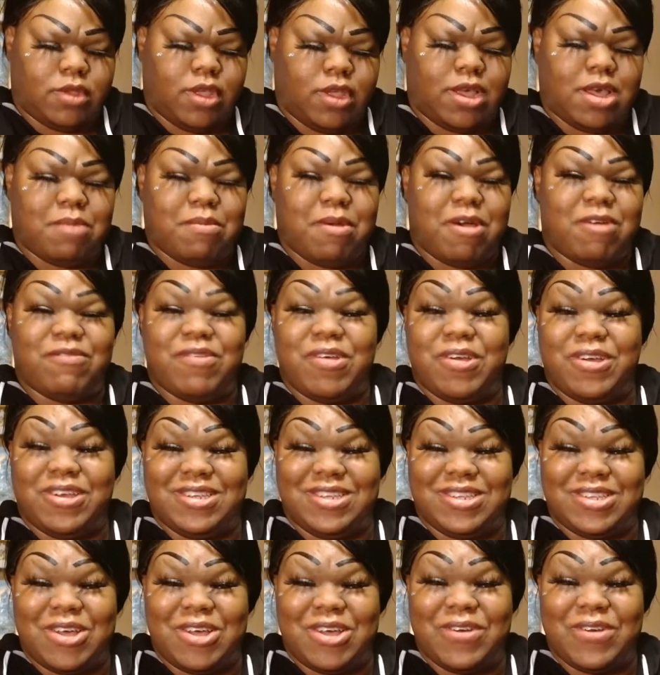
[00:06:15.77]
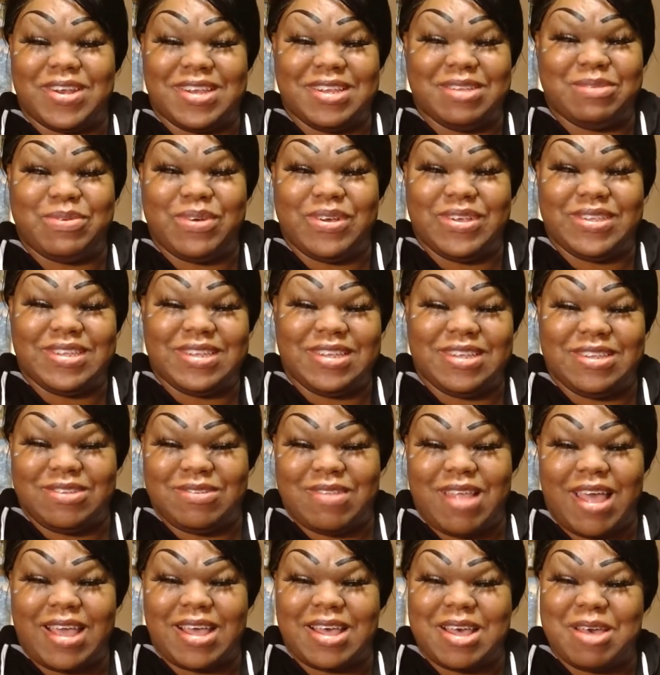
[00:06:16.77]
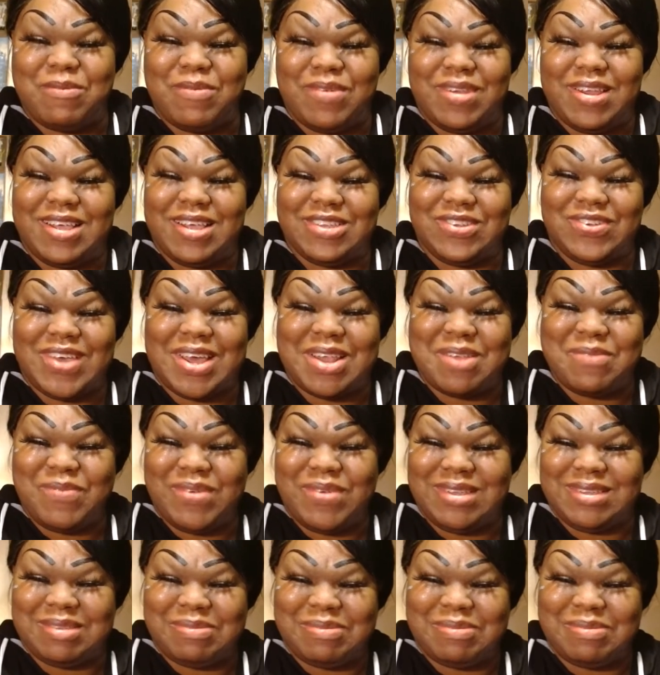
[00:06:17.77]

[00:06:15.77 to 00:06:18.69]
they come out very stoic. This person is like coming in trying to be